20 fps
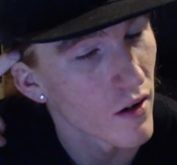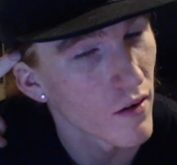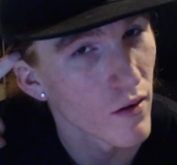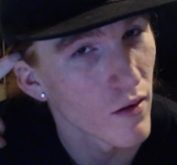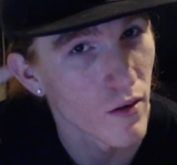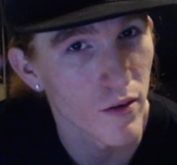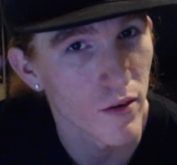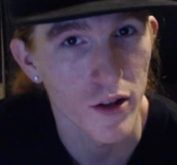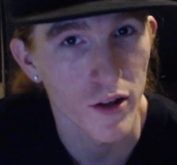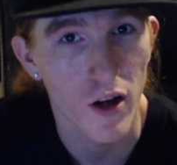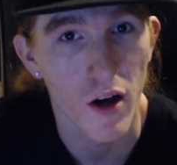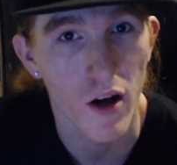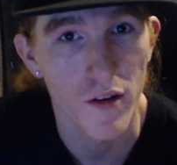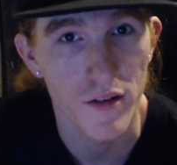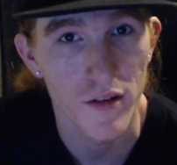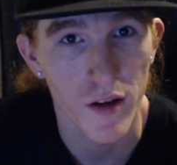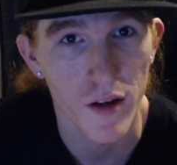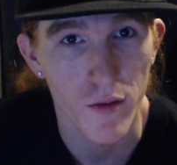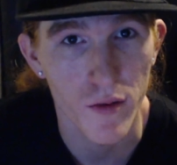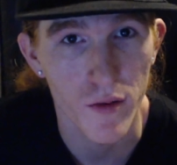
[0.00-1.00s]
or their
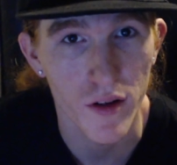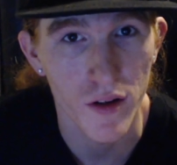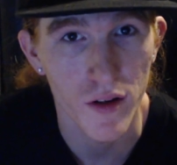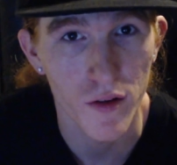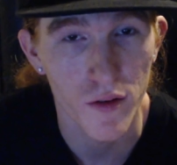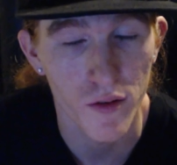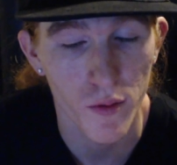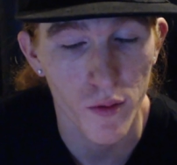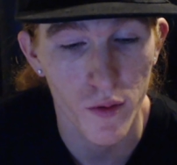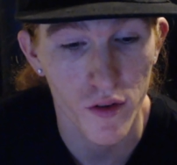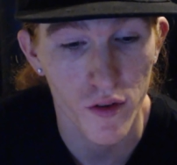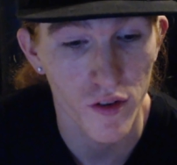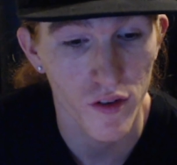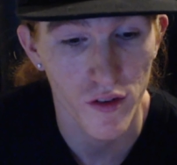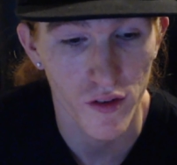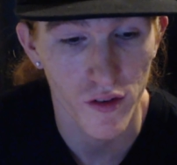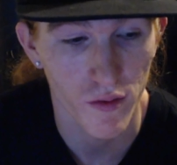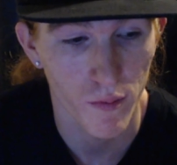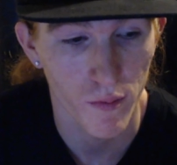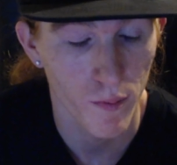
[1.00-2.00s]
content reuse, which
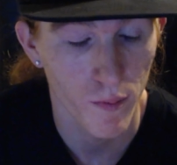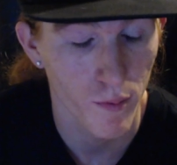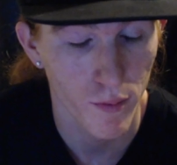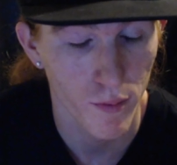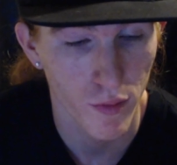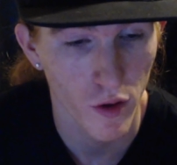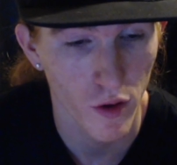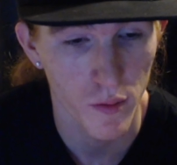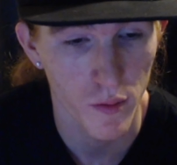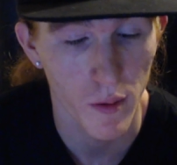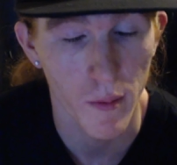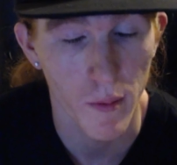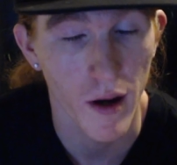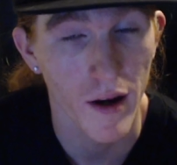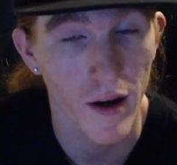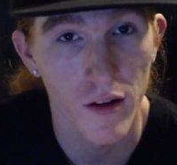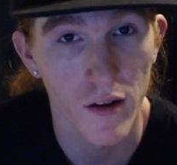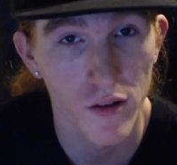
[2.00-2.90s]
is blows my mind.